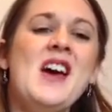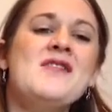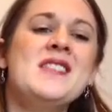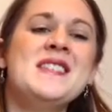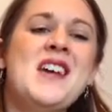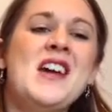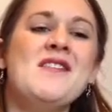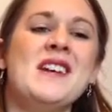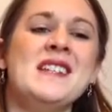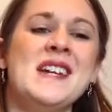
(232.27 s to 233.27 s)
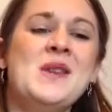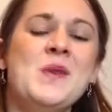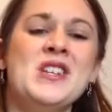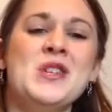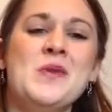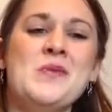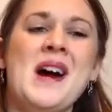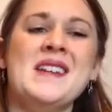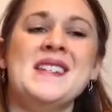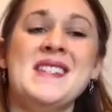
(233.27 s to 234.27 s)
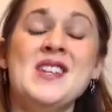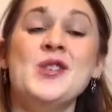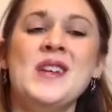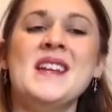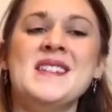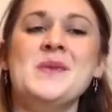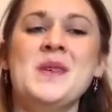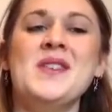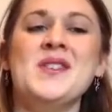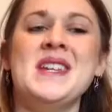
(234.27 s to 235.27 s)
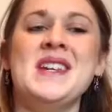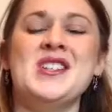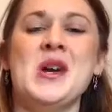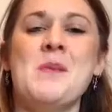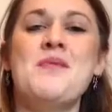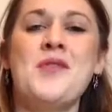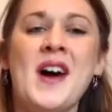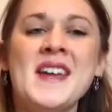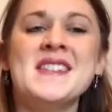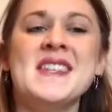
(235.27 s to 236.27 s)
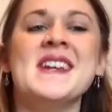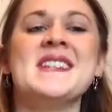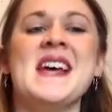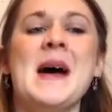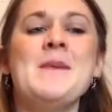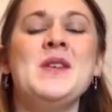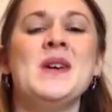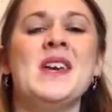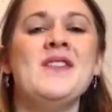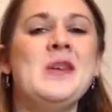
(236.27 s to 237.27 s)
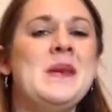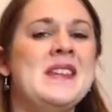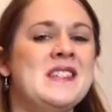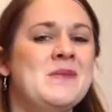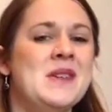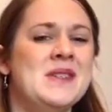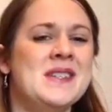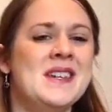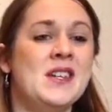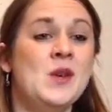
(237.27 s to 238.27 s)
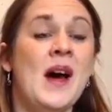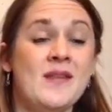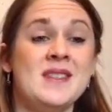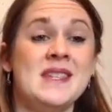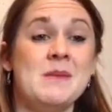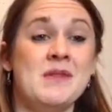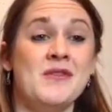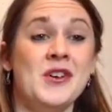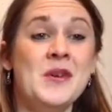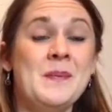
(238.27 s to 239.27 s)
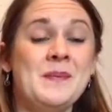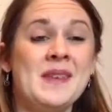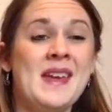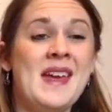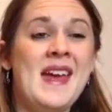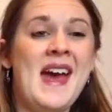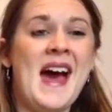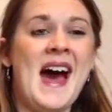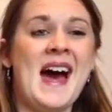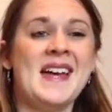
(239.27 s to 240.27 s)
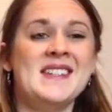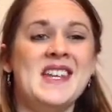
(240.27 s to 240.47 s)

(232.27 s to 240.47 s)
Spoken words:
For the sight reading, which you will practice in your lesson with your teacher prior to the exam, you are given a piece of music you haven't seen before and